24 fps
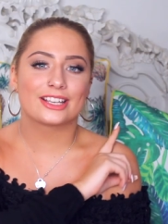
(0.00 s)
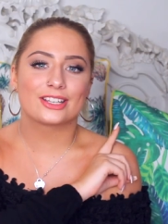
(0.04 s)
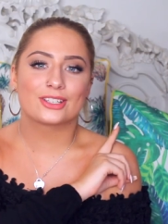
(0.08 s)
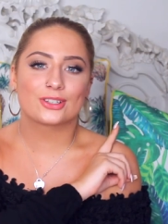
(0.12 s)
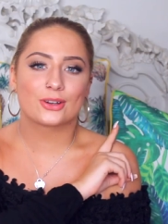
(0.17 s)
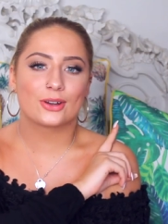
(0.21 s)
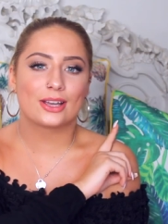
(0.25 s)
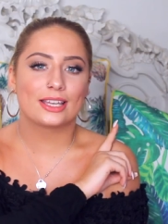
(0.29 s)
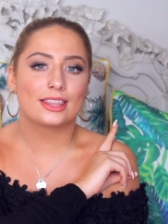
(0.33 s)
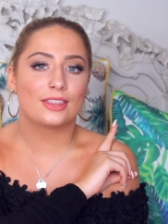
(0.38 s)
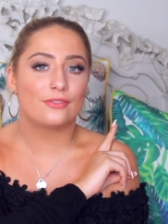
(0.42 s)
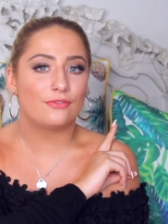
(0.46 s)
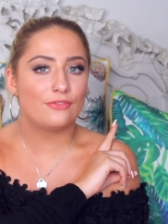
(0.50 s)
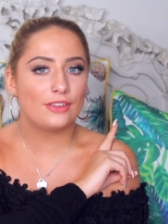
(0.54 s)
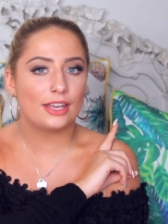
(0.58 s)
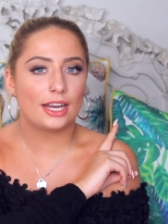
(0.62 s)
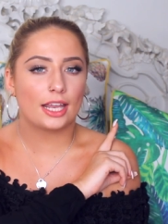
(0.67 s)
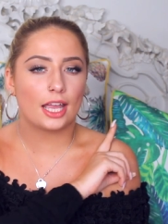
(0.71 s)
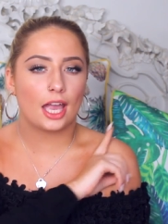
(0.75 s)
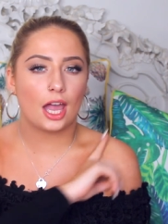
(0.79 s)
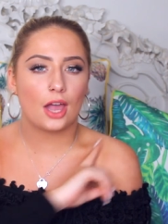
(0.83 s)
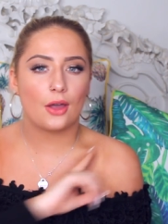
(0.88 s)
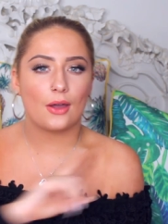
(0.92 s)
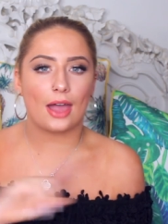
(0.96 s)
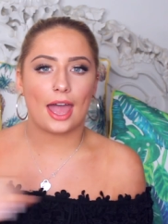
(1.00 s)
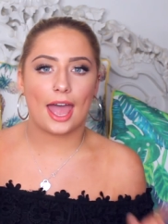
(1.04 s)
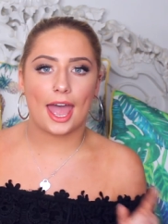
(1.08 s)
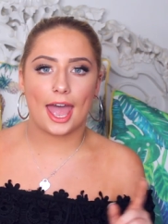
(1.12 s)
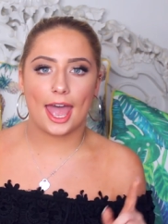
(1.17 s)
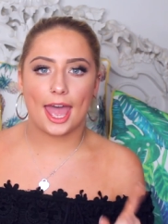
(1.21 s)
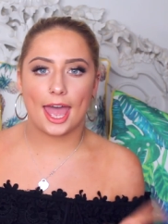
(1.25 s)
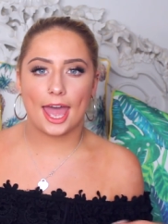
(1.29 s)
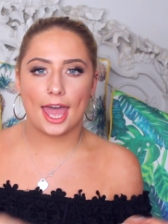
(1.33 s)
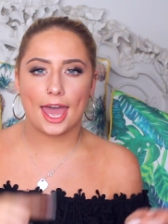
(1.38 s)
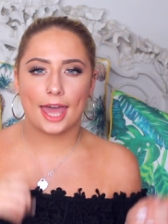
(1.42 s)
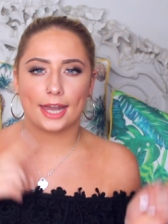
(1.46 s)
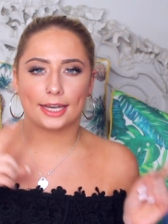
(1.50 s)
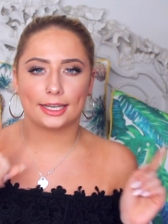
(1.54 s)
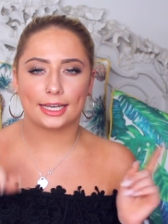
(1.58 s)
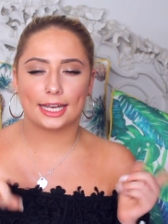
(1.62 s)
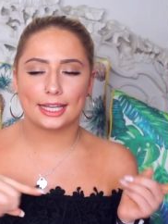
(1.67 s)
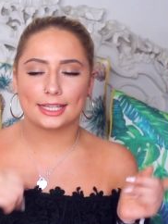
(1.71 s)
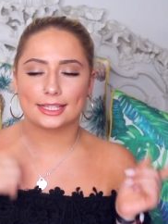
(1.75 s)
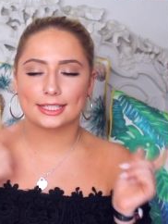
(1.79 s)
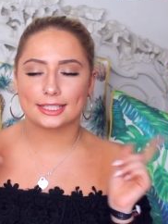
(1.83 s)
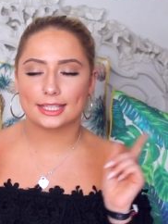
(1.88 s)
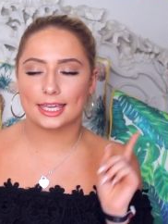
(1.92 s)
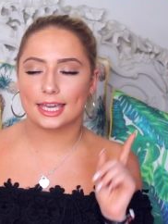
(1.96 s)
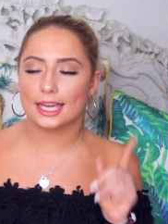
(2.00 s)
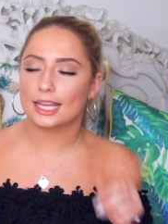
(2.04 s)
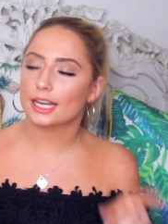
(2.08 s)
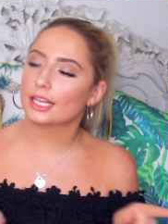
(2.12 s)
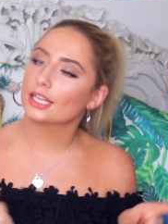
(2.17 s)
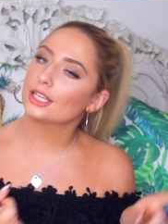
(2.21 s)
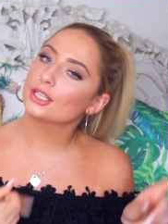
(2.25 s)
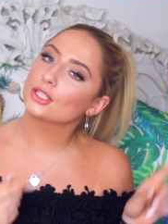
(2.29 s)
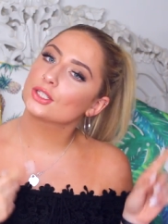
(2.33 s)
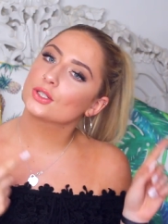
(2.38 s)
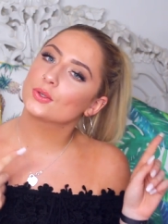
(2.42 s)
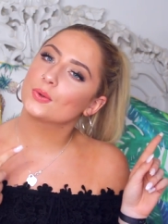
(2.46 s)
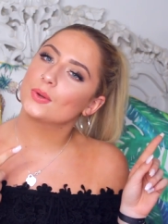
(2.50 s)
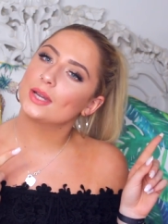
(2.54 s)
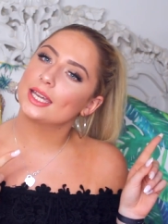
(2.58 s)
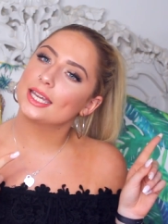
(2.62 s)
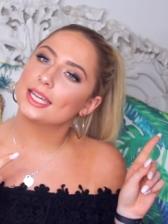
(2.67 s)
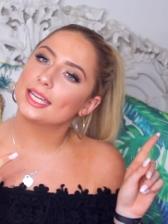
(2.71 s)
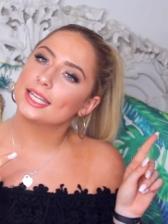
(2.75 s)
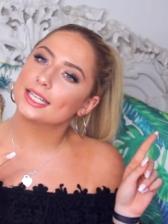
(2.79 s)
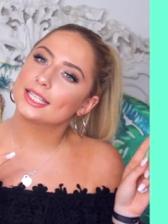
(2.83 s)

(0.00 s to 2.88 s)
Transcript: enjoyed the video, and let's get into it.